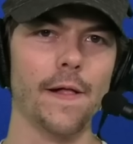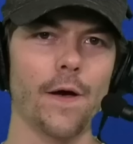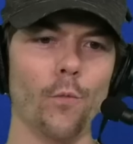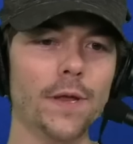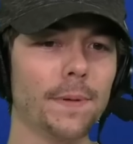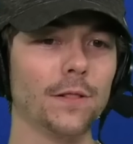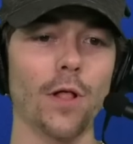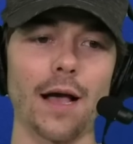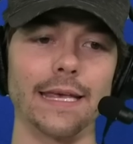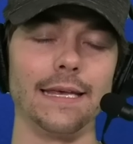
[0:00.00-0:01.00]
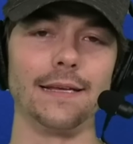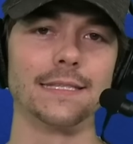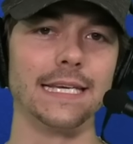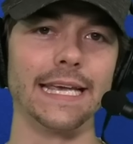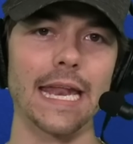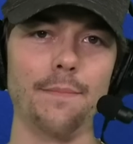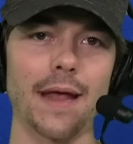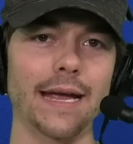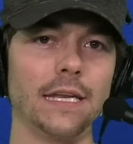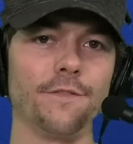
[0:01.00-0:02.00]
We'd be lucky to get him
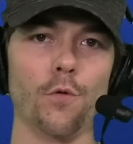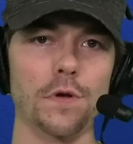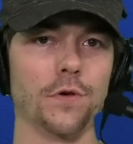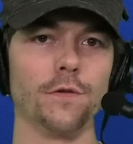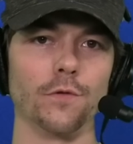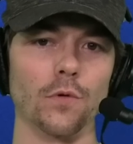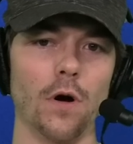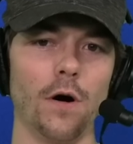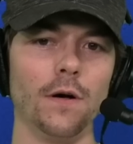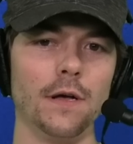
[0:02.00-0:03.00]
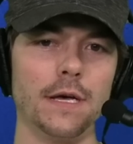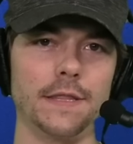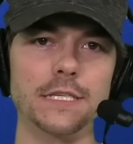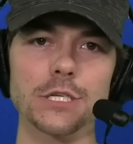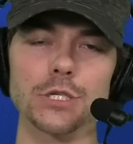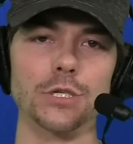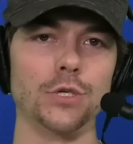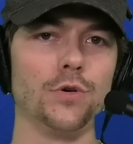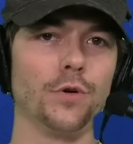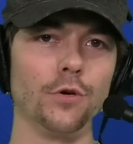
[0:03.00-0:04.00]
94th overall. This is a
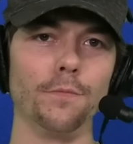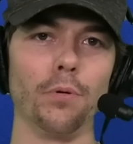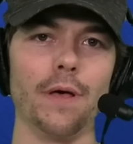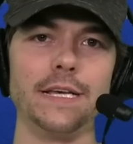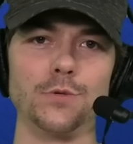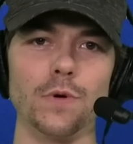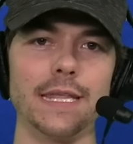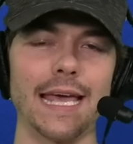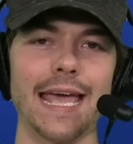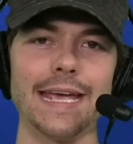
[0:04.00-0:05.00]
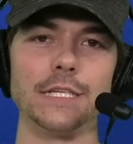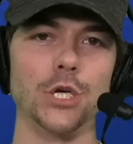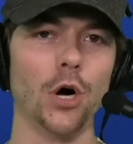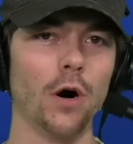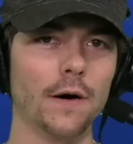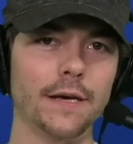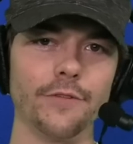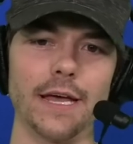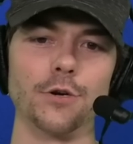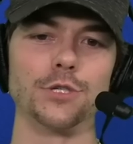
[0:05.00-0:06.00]
dude who plays with a ton of
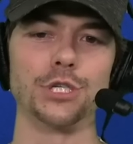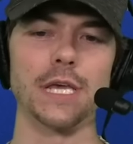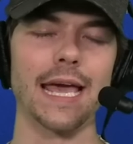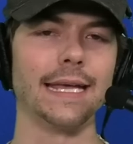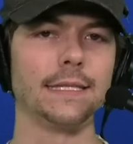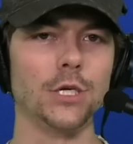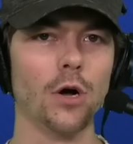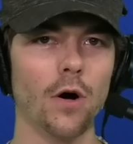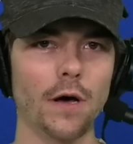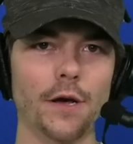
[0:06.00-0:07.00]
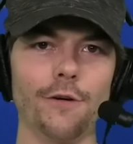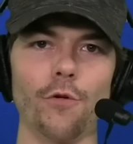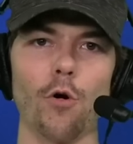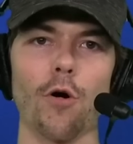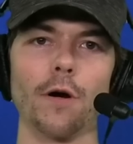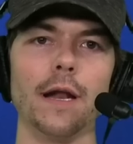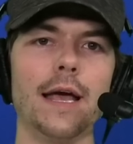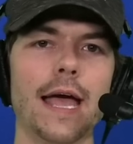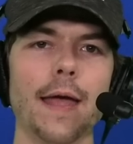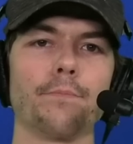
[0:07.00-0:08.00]
energy, a ton of heart,
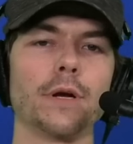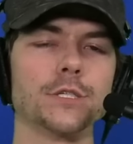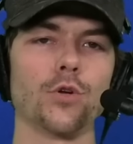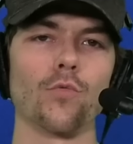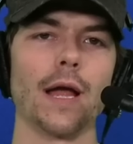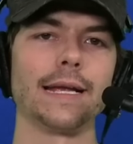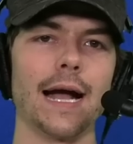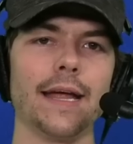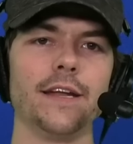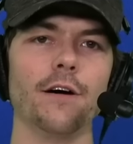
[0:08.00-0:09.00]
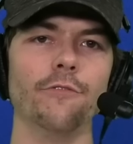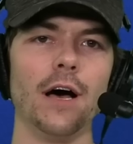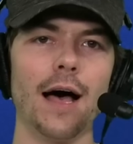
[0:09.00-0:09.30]
and brings the right kind of